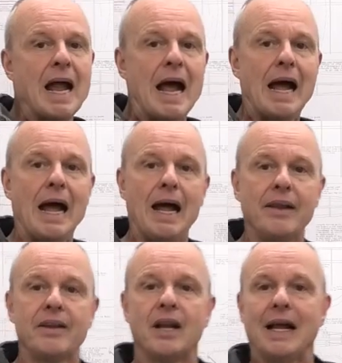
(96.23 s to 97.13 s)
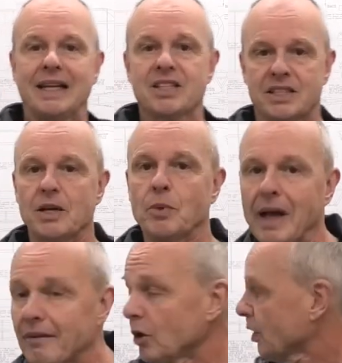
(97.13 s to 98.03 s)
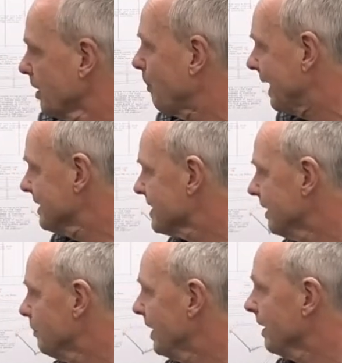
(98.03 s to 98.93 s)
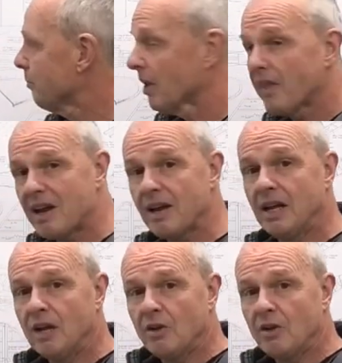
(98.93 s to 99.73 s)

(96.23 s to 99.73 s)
And as I said, we'll have a look at the plans in a minute, but they're,